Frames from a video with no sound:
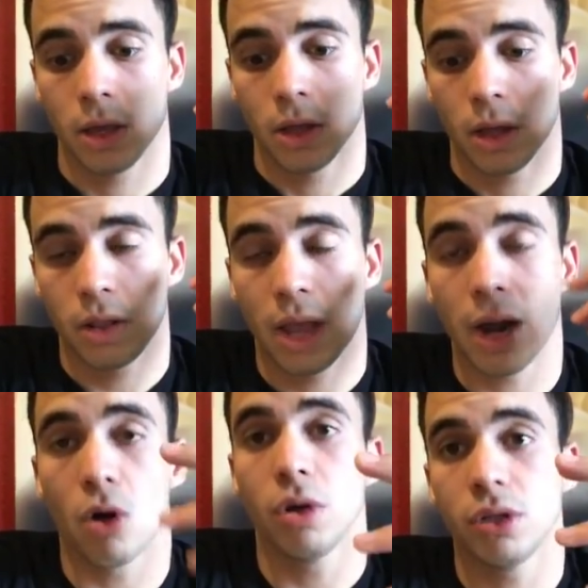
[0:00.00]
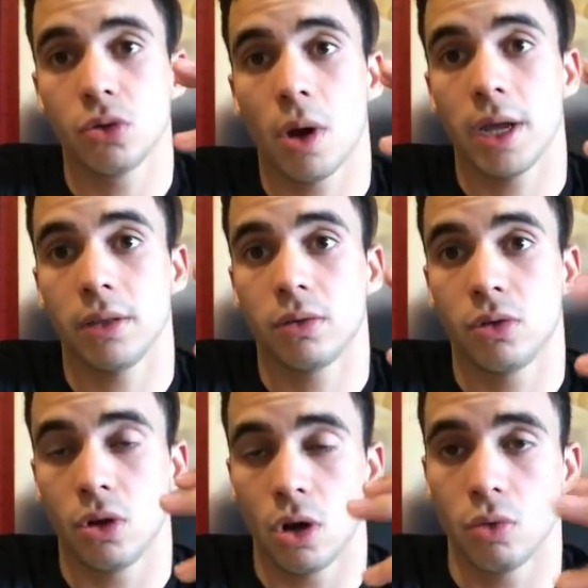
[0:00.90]
Not only do I,
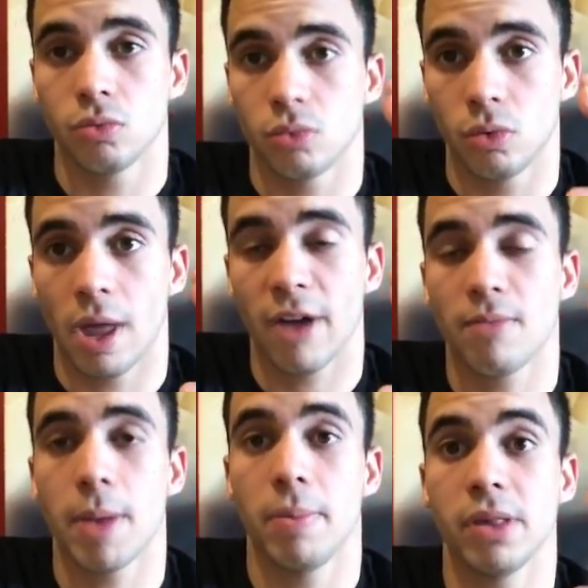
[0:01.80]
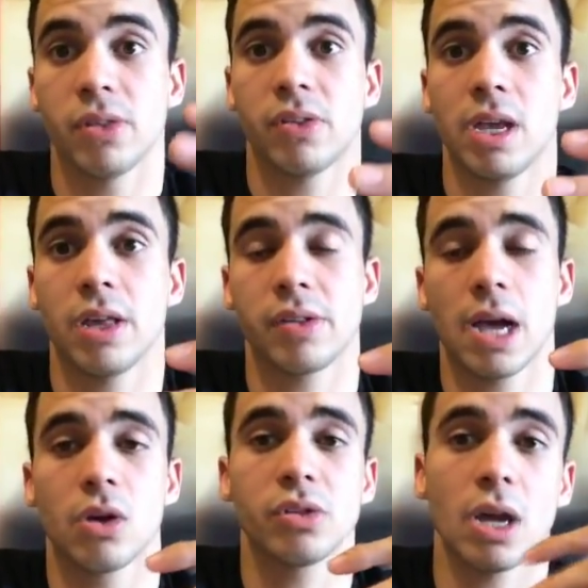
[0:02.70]
have my business, Tiki's
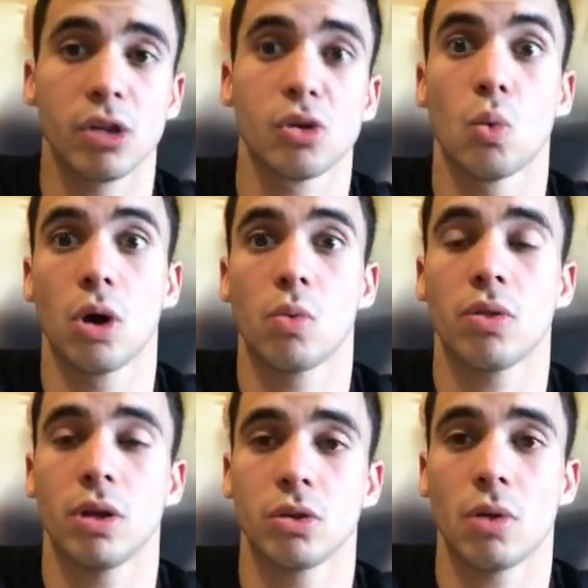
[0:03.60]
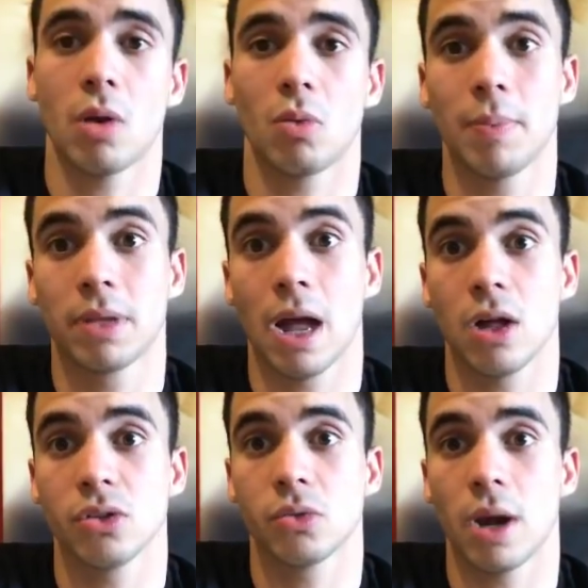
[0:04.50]
Geckos, I also work with Underground
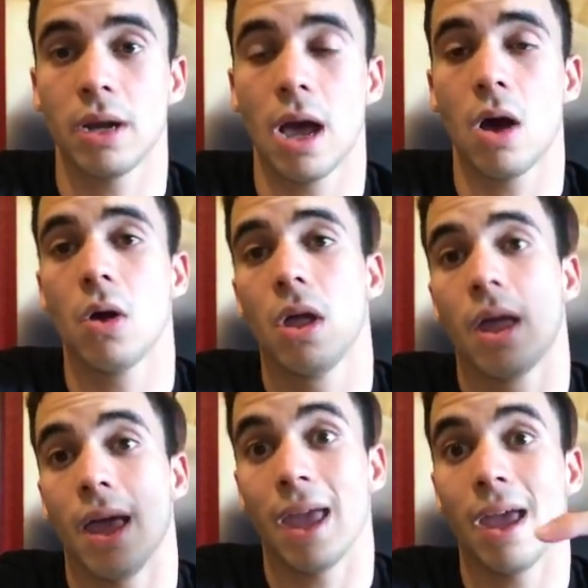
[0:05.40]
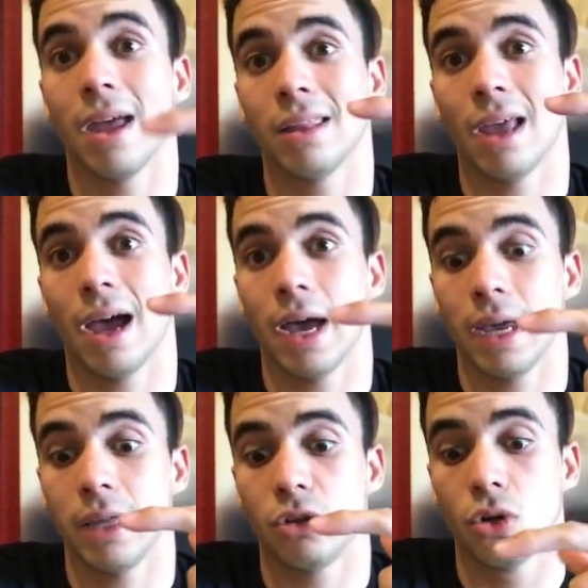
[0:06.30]
Reptiles right now, and
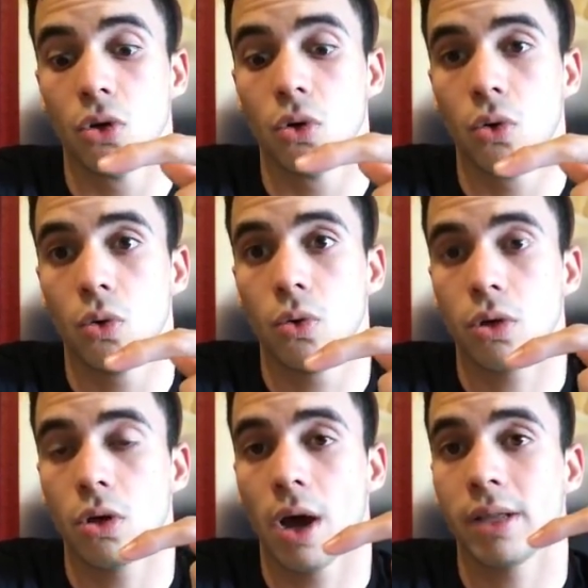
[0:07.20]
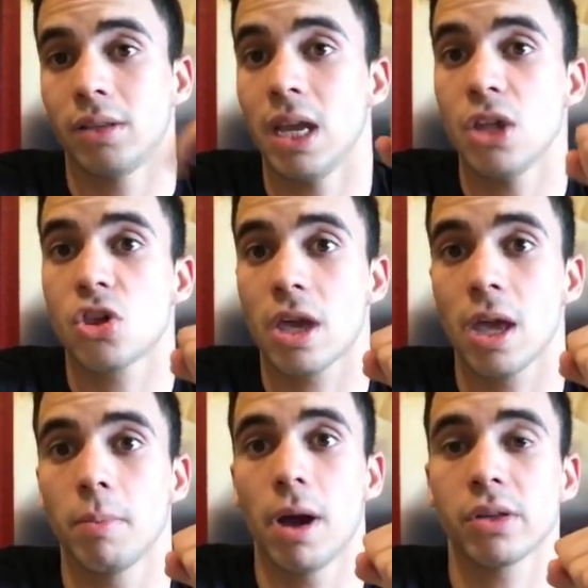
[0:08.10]
I do, I teach
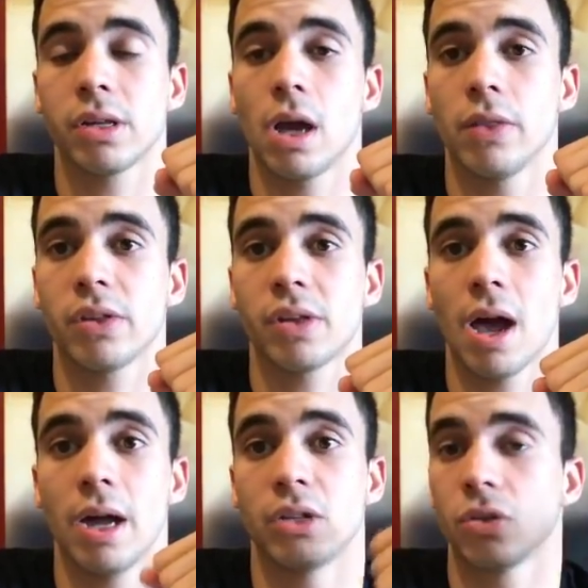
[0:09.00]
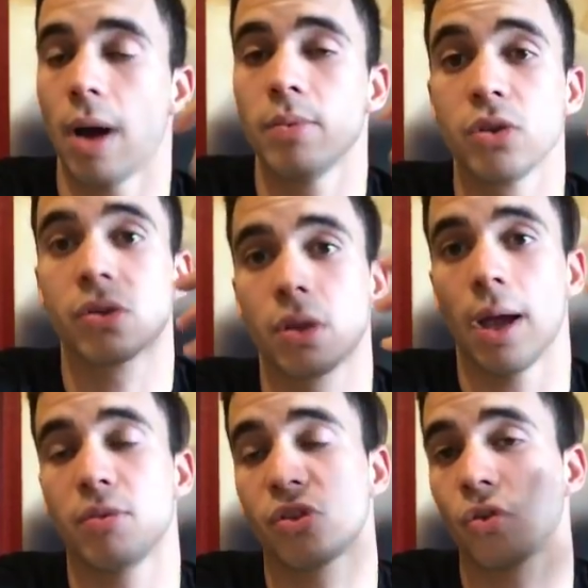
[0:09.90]
kickboxing on the side. So I'm
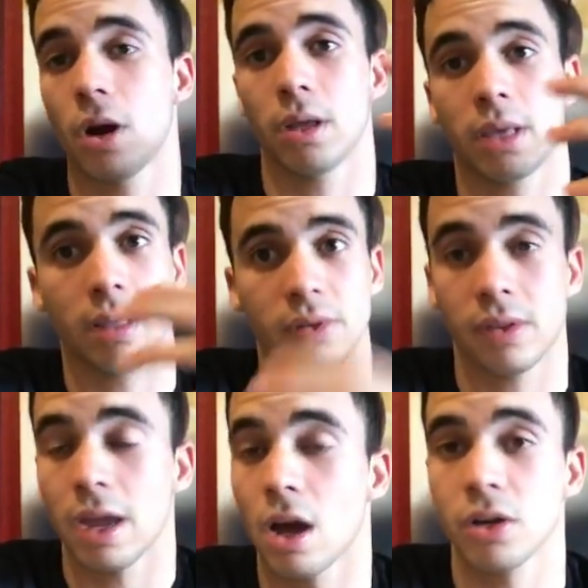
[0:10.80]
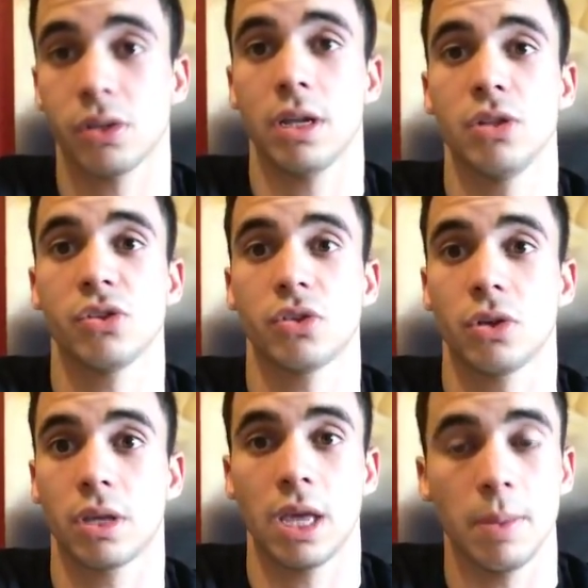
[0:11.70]
just trying to stay hustling just to
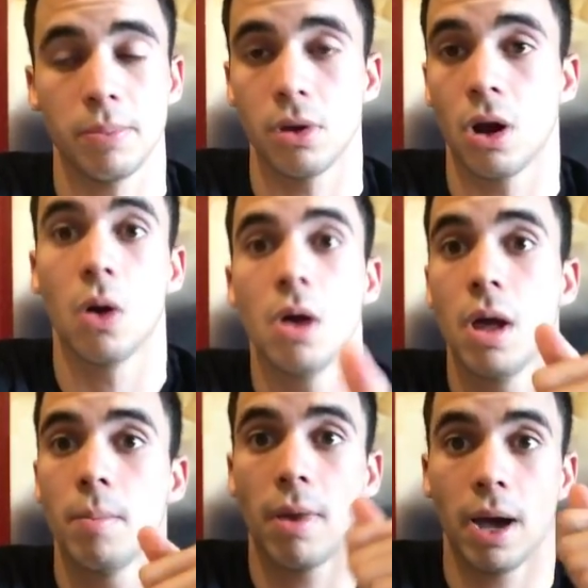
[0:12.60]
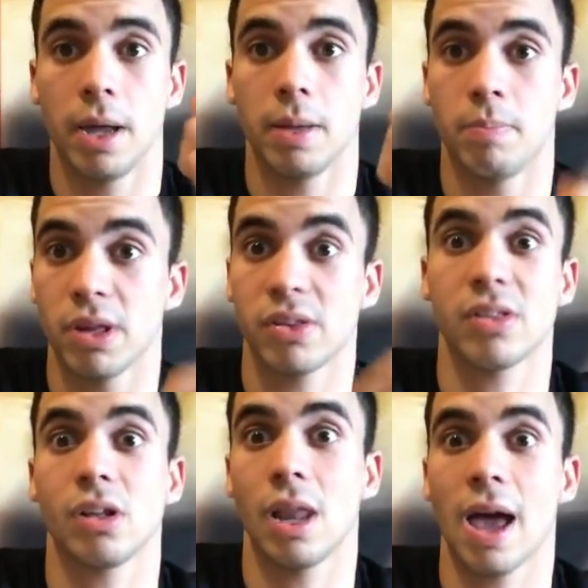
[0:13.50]
keep, my business
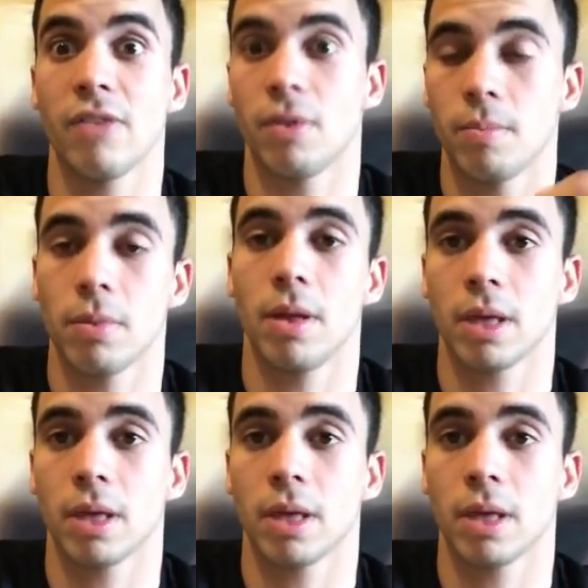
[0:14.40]
alive and